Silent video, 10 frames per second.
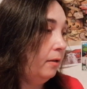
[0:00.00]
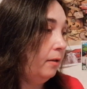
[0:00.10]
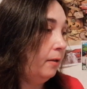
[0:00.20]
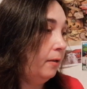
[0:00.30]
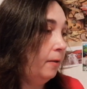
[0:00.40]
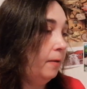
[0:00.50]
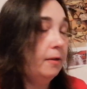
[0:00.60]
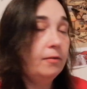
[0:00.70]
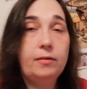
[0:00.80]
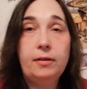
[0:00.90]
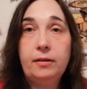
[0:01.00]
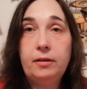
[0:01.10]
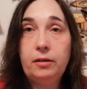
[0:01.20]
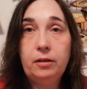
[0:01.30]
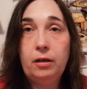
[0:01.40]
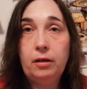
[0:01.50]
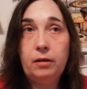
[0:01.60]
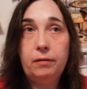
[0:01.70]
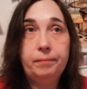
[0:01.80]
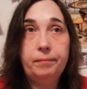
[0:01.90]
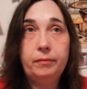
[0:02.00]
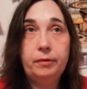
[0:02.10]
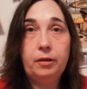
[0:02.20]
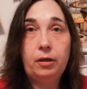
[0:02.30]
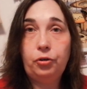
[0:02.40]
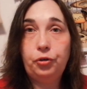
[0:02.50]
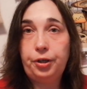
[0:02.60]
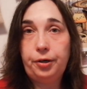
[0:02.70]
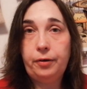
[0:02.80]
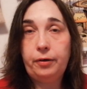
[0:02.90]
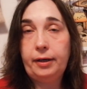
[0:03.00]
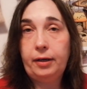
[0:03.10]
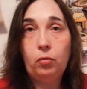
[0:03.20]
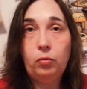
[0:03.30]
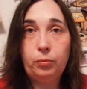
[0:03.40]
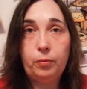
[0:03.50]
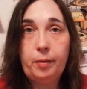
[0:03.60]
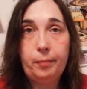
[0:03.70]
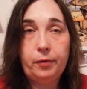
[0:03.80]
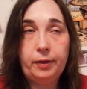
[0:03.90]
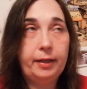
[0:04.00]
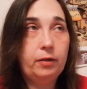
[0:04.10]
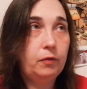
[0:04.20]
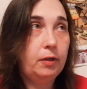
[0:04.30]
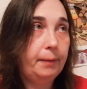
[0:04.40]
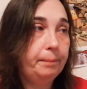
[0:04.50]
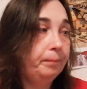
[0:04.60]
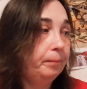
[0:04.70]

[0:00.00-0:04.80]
Uh, it's the, the, the d'Alger. I only remember the end of the name.